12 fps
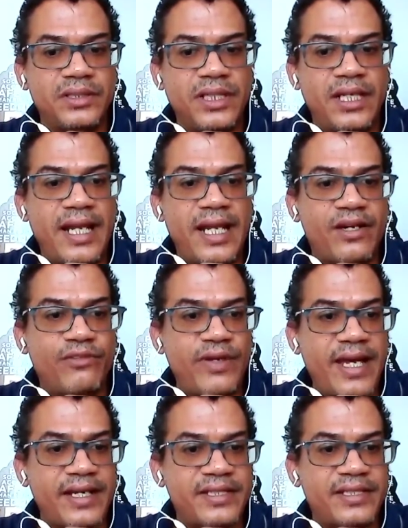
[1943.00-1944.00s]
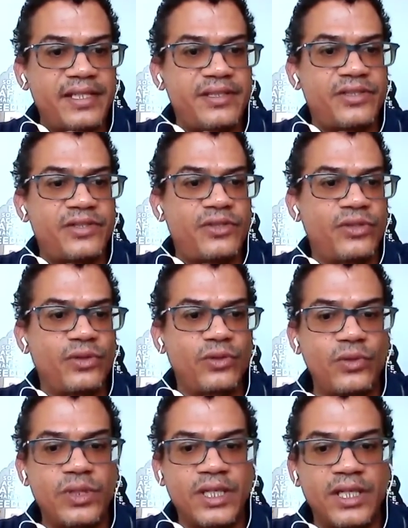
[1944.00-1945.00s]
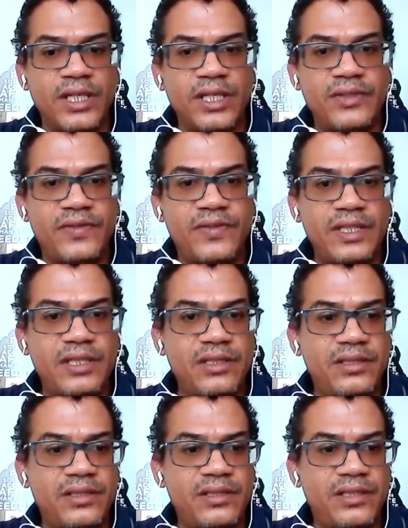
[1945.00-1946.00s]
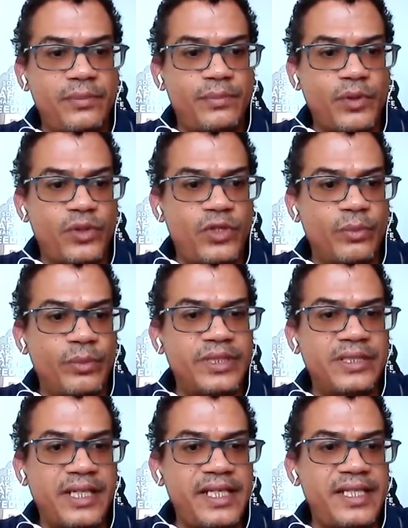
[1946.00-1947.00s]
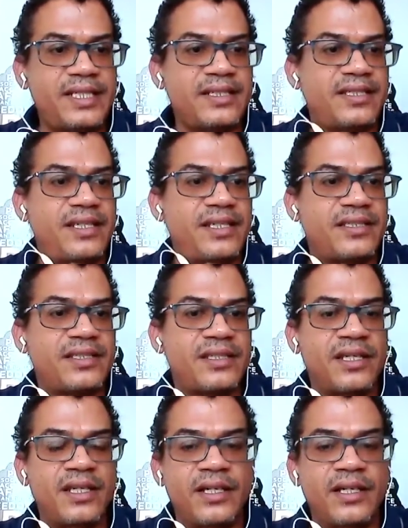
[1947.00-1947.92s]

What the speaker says: lack of access to the procurement data sets,